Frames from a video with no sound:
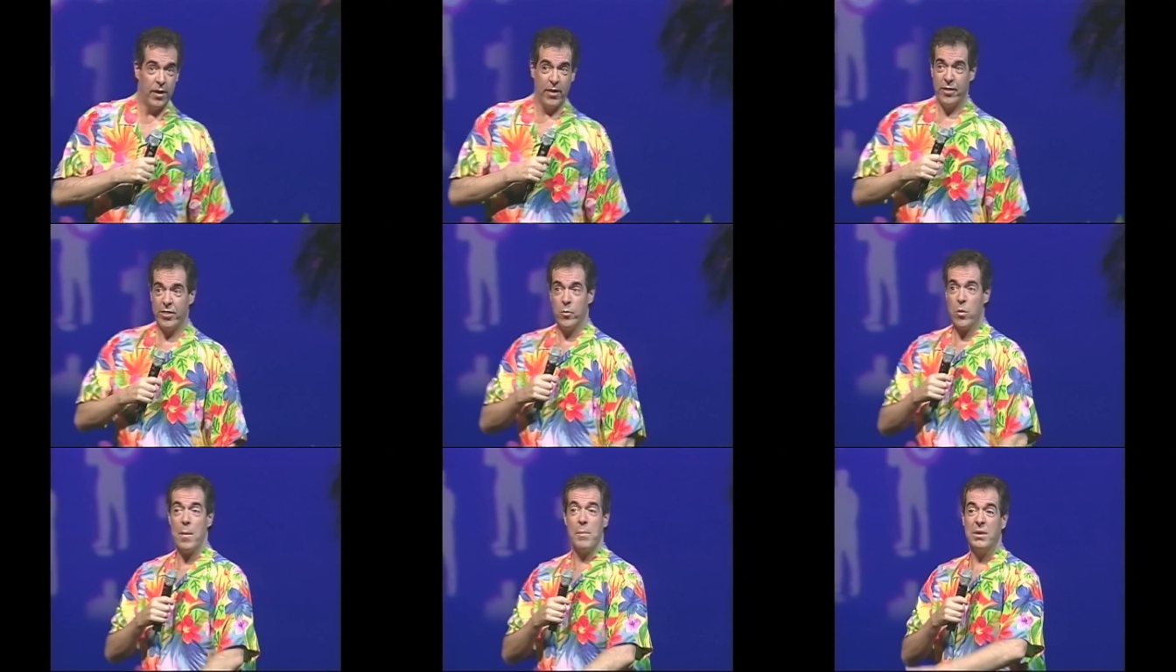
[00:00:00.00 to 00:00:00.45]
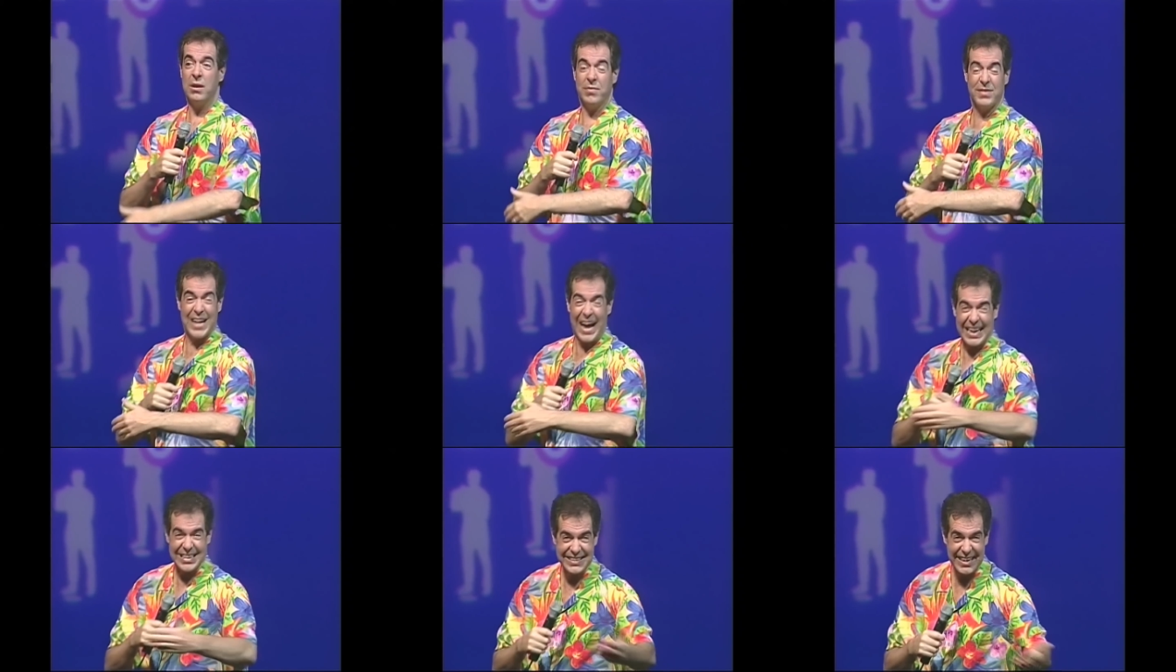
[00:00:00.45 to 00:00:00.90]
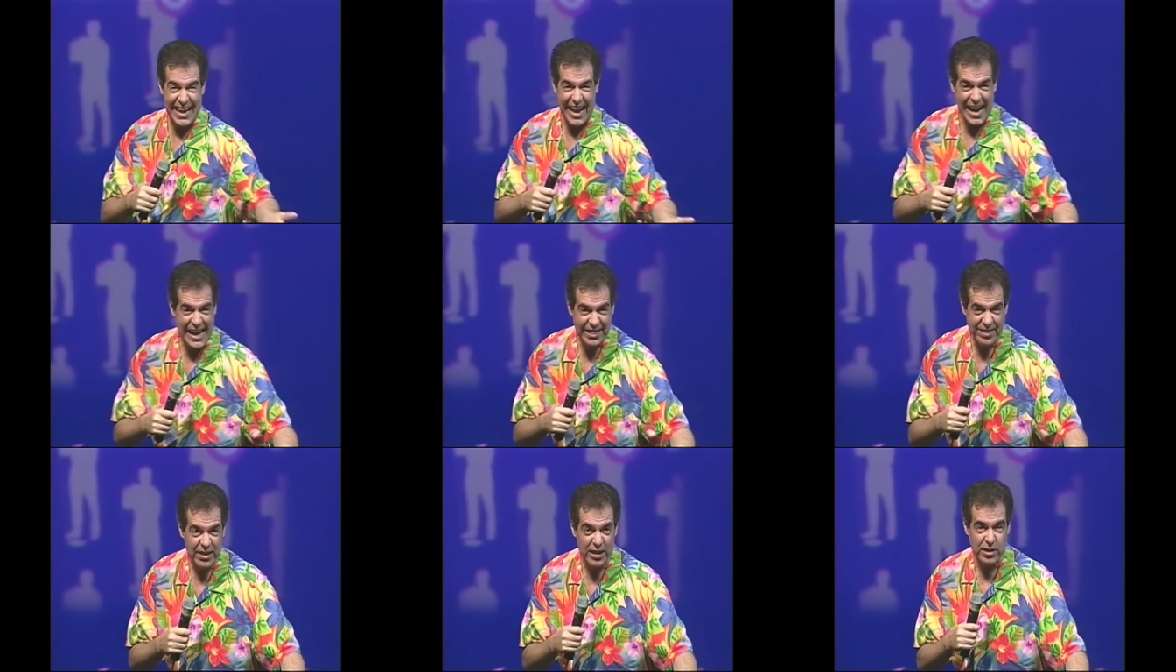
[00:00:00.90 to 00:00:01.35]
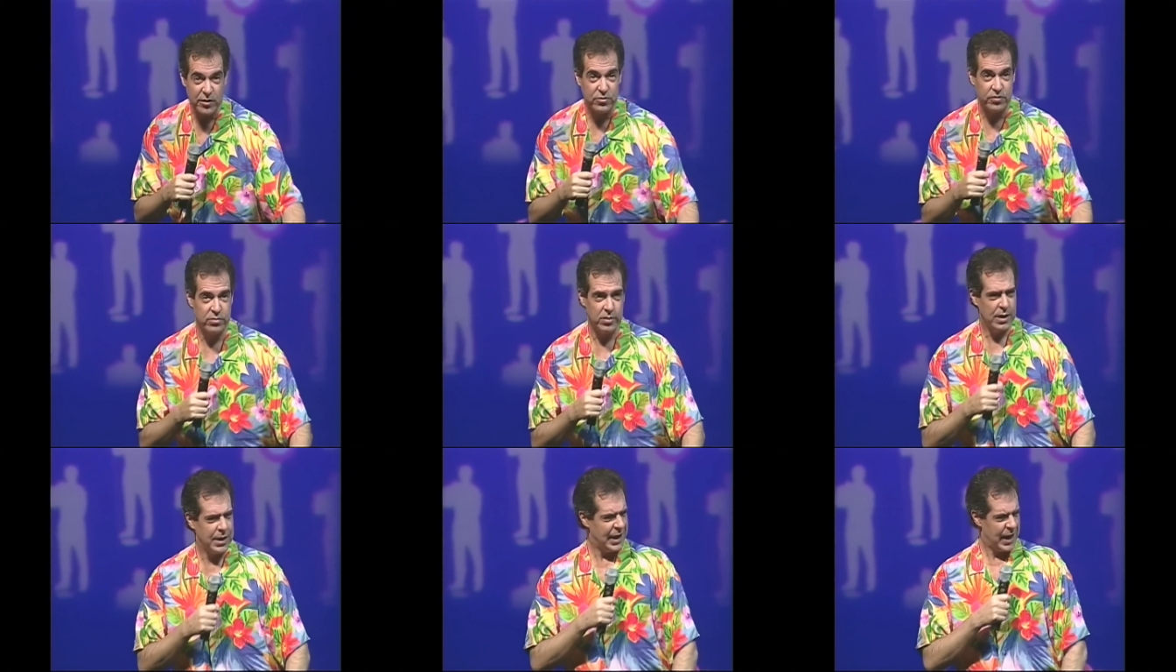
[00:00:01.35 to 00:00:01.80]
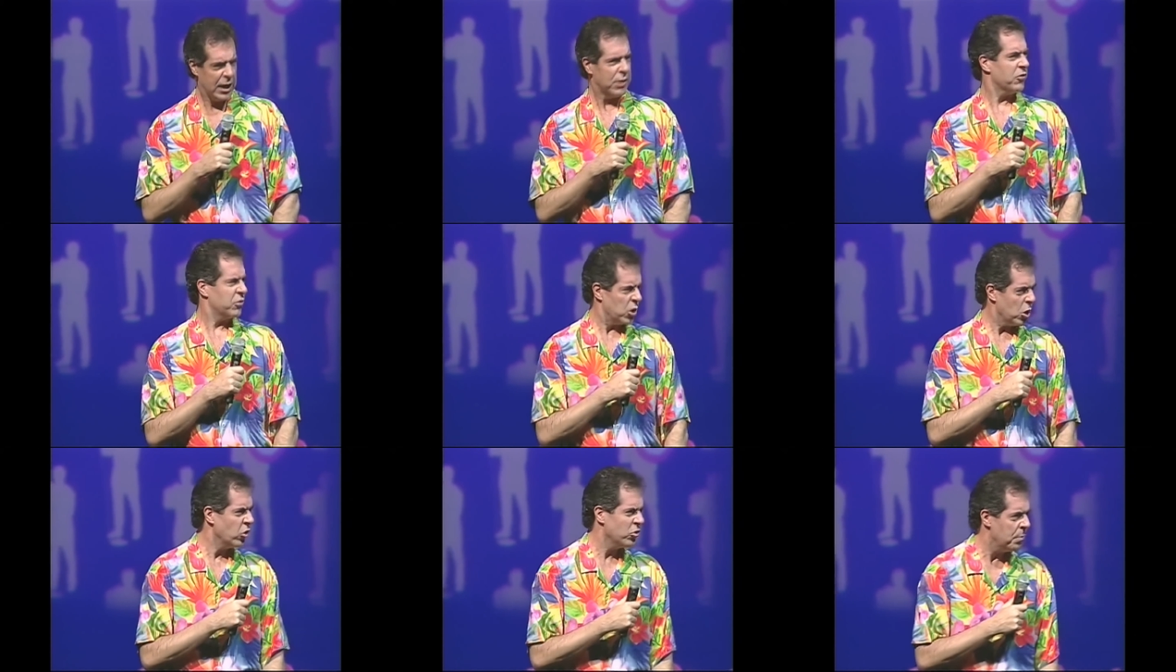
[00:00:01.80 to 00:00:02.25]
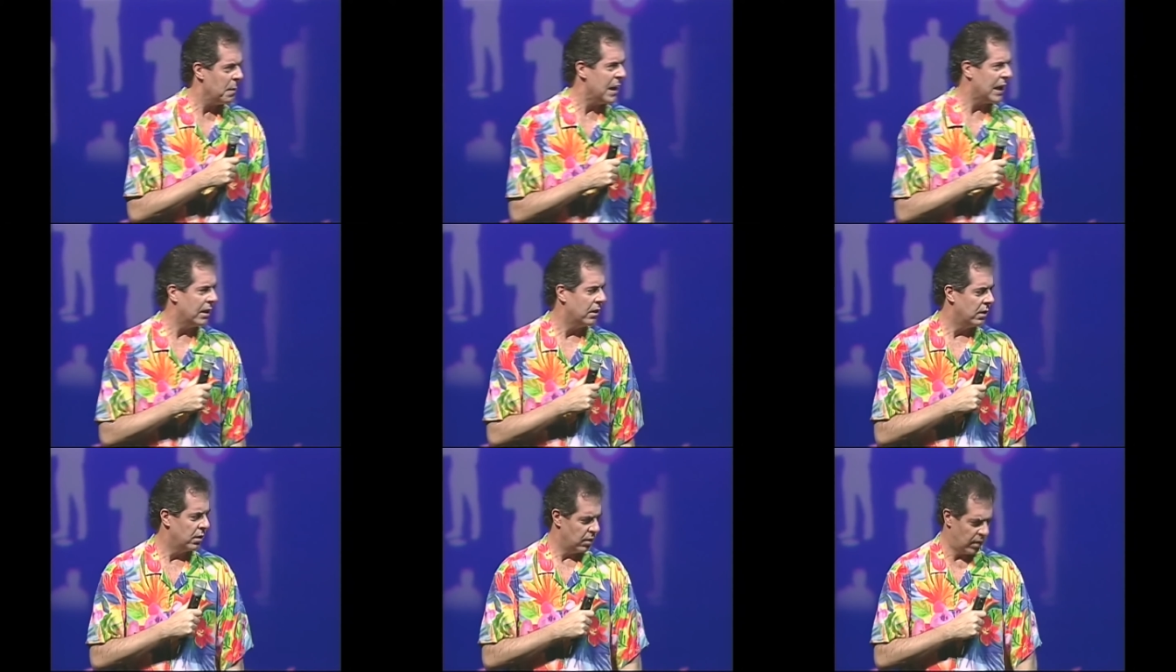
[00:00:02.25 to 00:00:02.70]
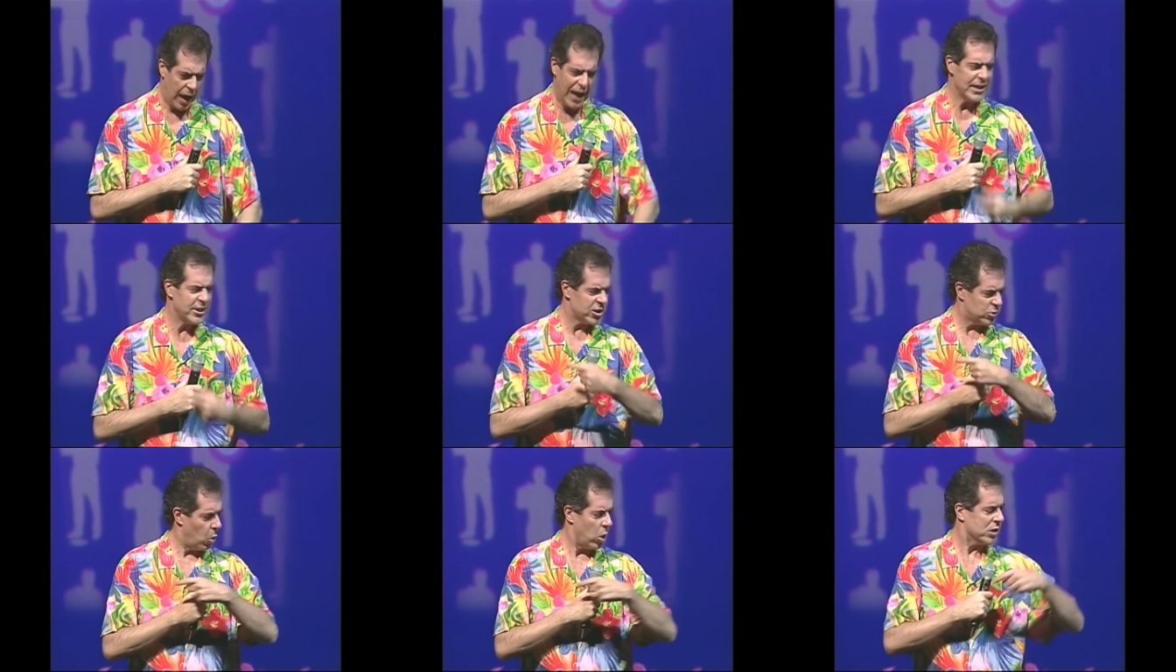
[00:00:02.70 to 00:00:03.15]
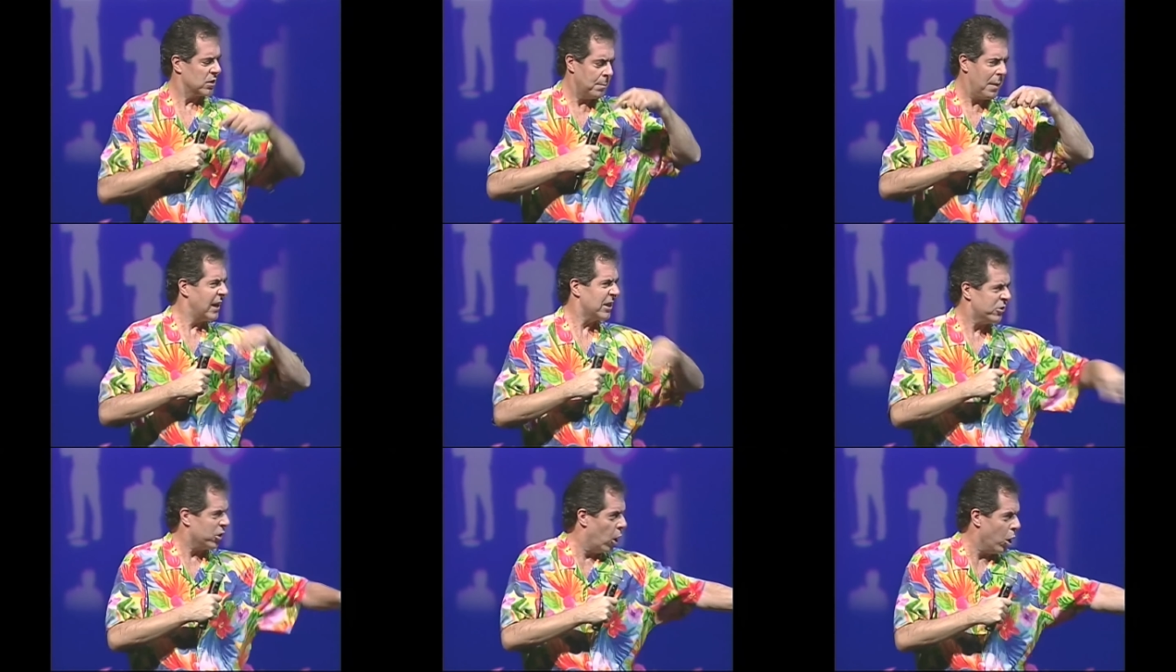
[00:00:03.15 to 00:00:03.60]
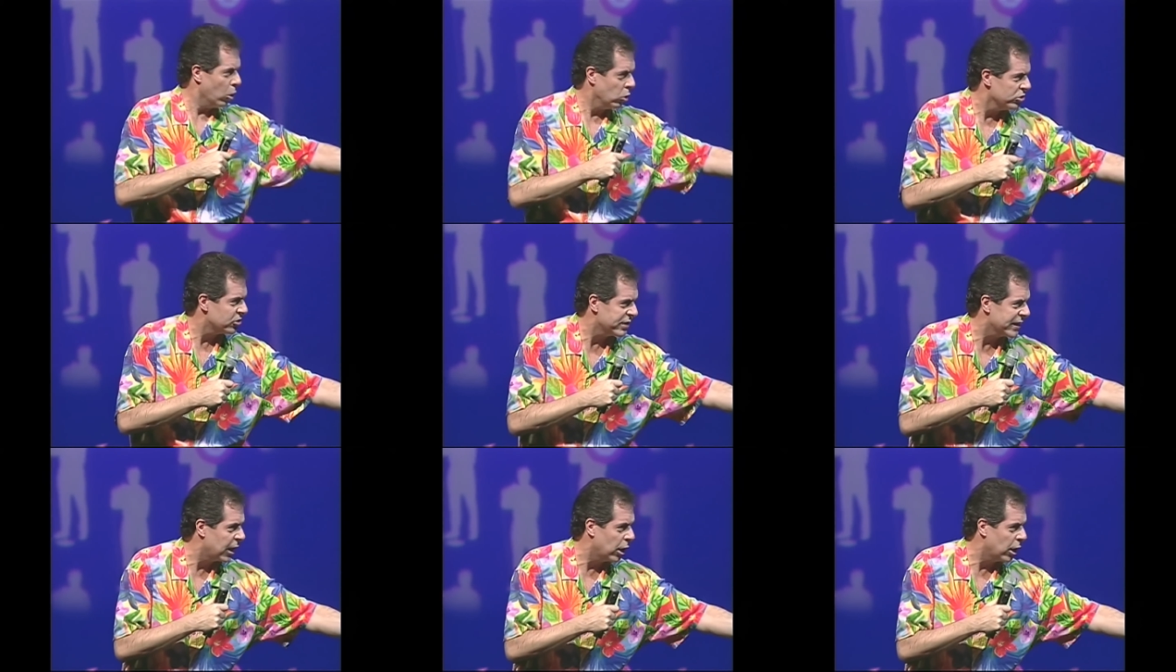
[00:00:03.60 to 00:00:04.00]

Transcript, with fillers: The women have got to hate this. Excuse me. I just walked on my toes to